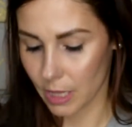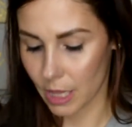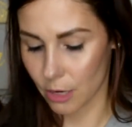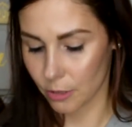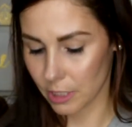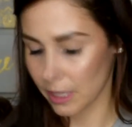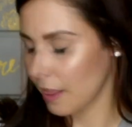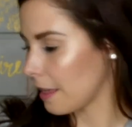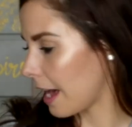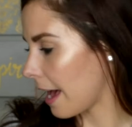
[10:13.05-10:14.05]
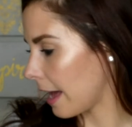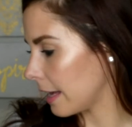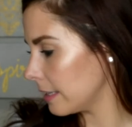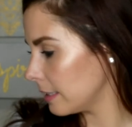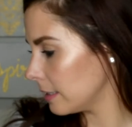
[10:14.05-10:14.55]
there's
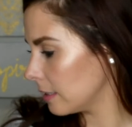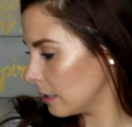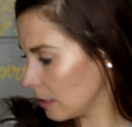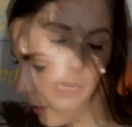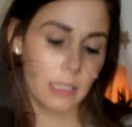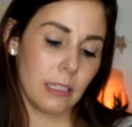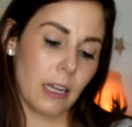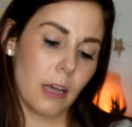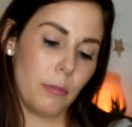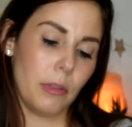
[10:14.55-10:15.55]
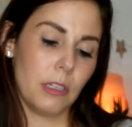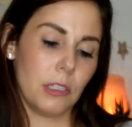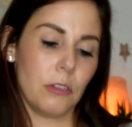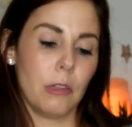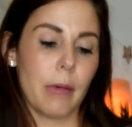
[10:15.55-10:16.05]
that. Next up,
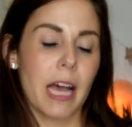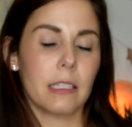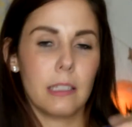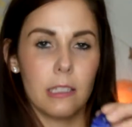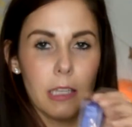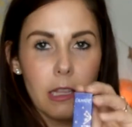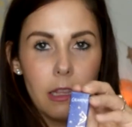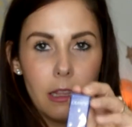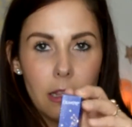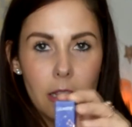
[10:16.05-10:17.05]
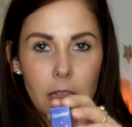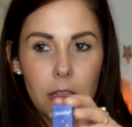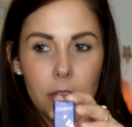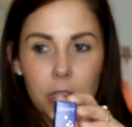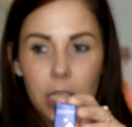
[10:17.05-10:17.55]
these are the boxes that
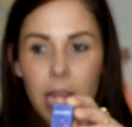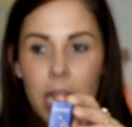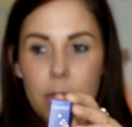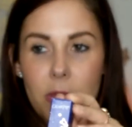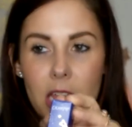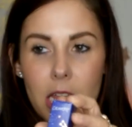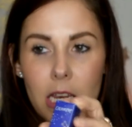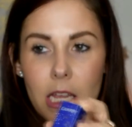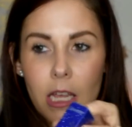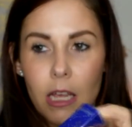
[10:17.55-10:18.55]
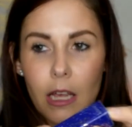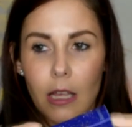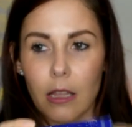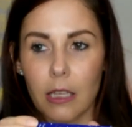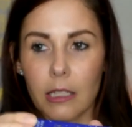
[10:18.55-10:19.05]
those came in.
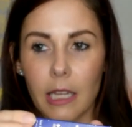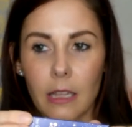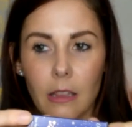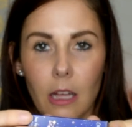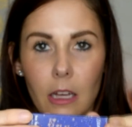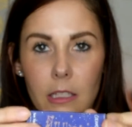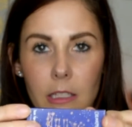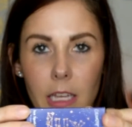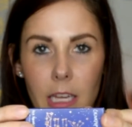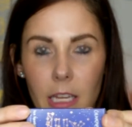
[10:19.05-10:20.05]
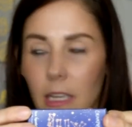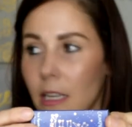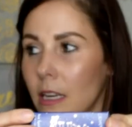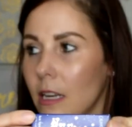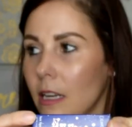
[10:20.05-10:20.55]
They say Luxe, like
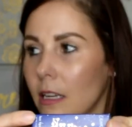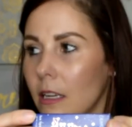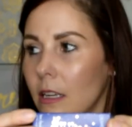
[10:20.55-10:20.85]
in